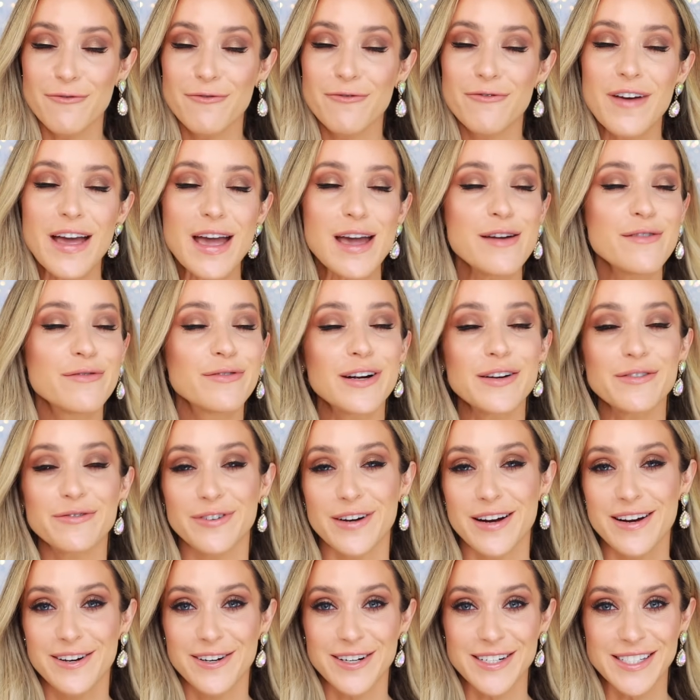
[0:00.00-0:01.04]
favorite
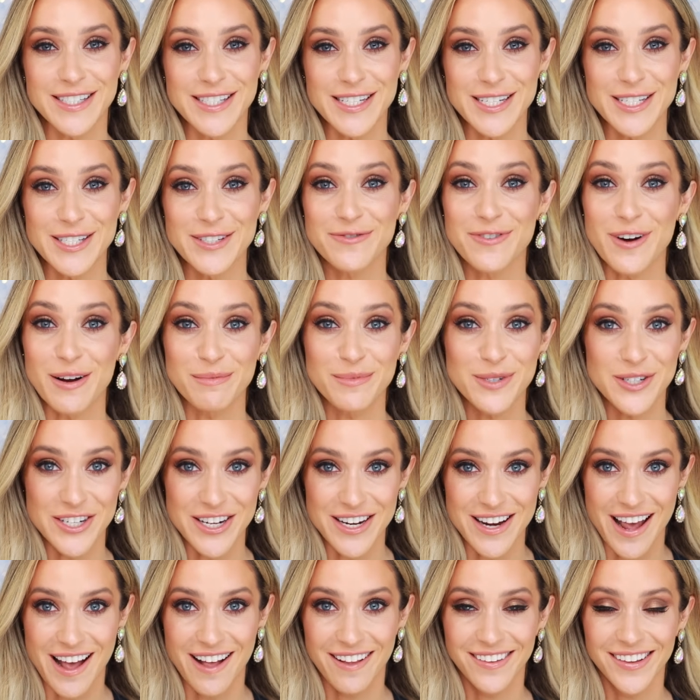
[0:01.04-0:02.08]
fragrances from
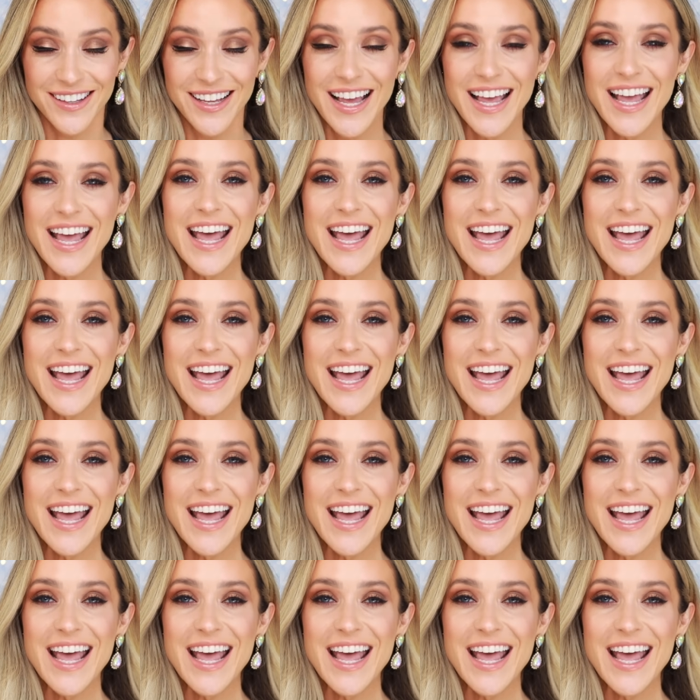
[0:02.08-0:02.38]
Chanel.